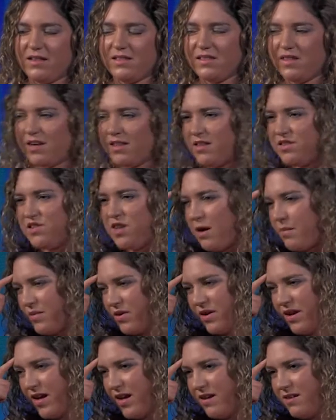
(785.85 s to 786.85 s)
It's not at the top of
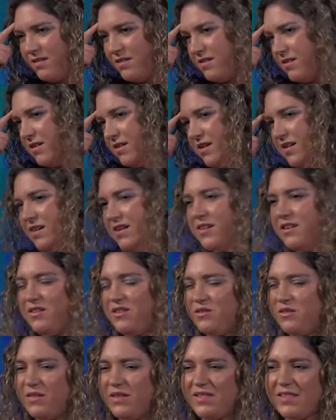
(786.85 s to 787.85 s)
your head. You
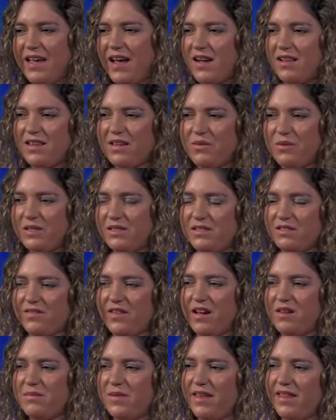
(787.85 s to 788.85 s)
don't know exactly what's
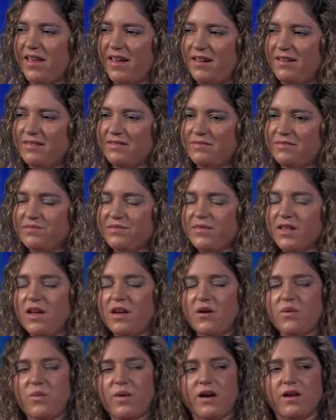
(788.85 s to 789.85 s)
defined by that.
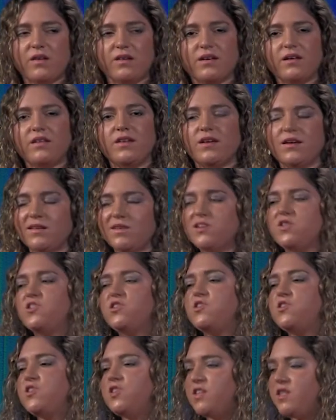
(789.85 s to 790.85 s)
Well, in
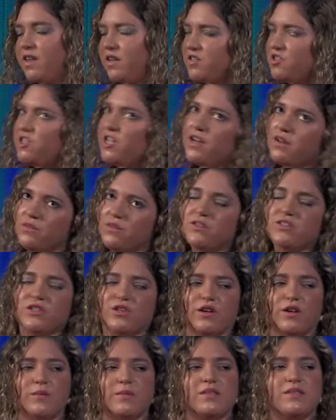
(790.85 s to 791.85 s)
general
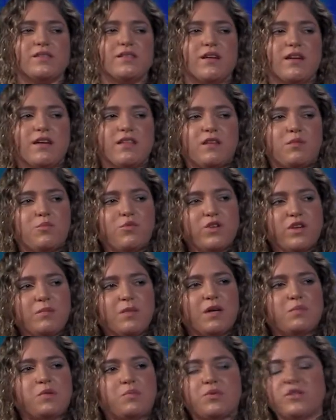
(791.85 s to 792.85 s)
terms, the Marine
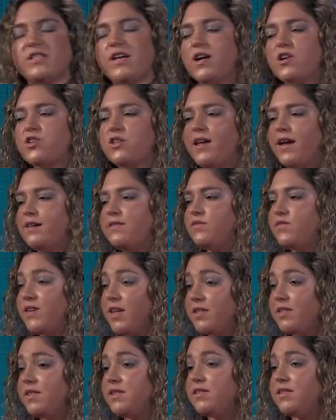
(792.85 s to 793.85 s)
Mammal Protection Act of
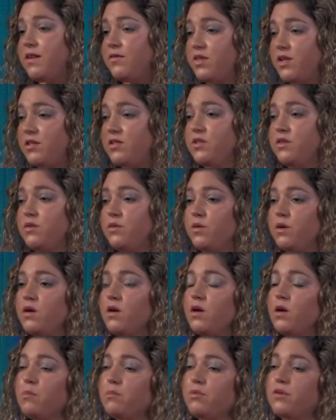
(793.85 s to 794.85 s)
1972
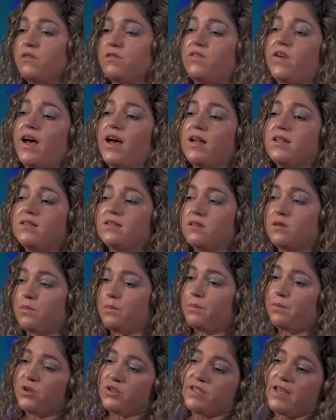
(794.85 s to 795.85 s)
provides
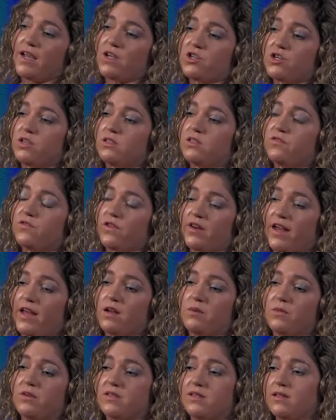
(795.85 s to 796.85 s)
protections for
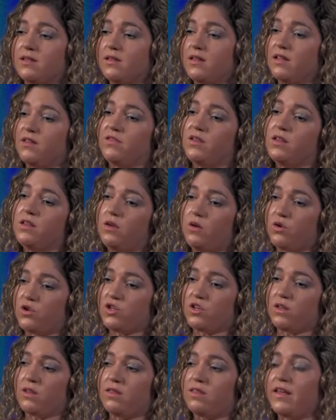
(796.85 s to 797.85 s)
animals that live in the
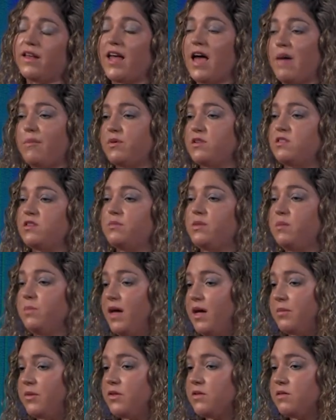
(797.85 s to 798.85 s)
ocean that happen to be
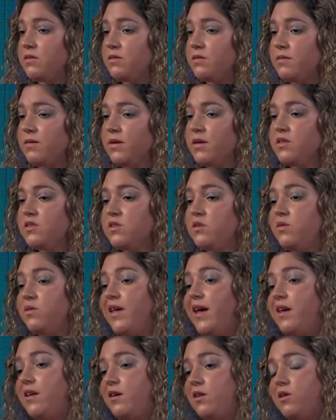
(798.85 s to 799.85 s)
mammals. So
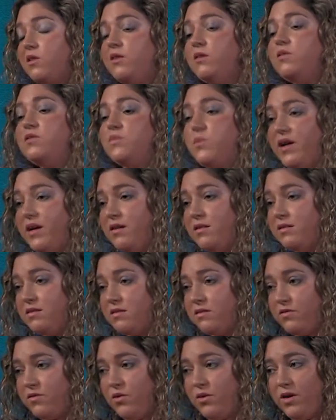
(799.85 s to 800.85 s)
that includes
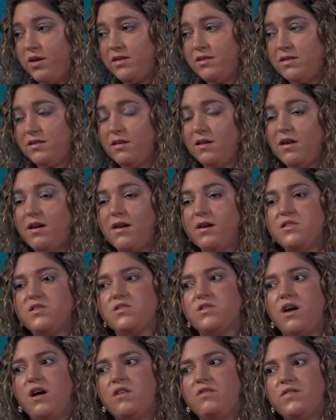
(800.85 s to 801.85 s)
whales, of course,
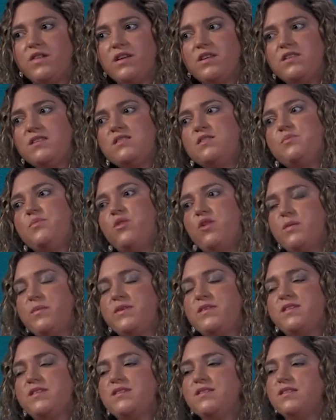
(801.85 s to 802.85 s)
dolphins,
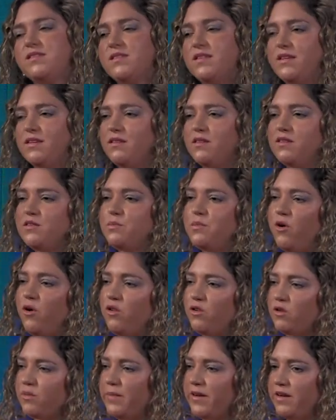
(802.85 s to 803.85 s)
porpoises, seals,
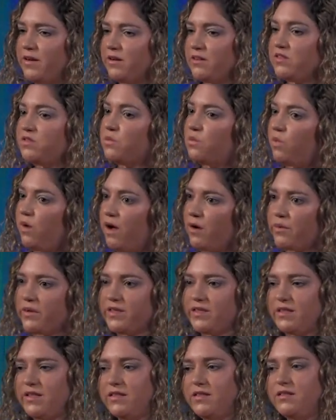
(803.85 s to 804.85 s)
polar bears,
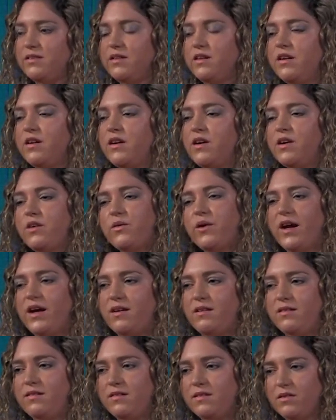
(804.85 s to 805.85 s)
walruses.
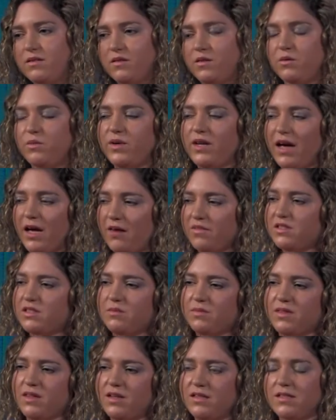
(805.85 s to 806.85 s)
Great. We have
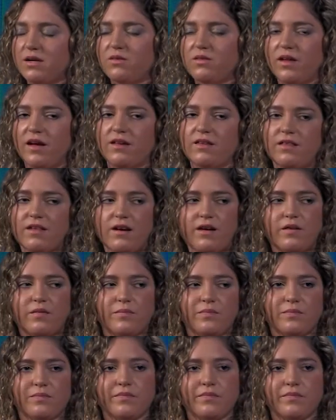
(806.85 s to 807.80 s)
some things outlined there.